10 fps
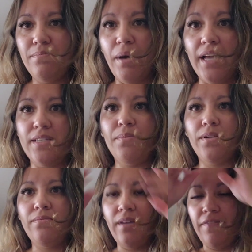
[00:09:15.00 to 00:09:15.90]

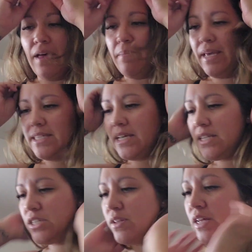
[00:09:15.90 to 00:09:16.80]
possible, if that makes
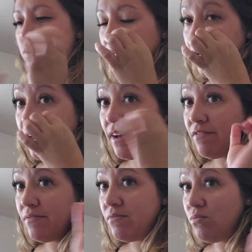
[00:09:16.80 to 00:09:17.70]
sense. So that's why I
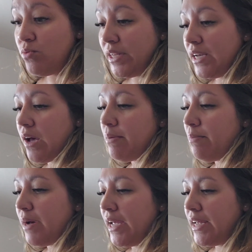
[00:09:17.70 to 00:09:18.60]
have really not
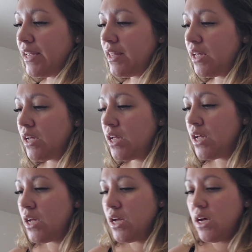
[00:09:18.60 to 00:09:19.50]
been buying anything.
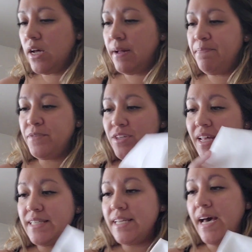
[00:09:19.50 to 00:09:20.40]
So
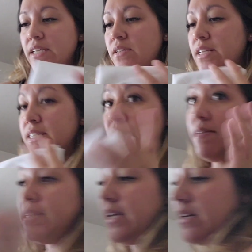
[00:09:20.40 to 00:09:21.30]
that's that. So this has finally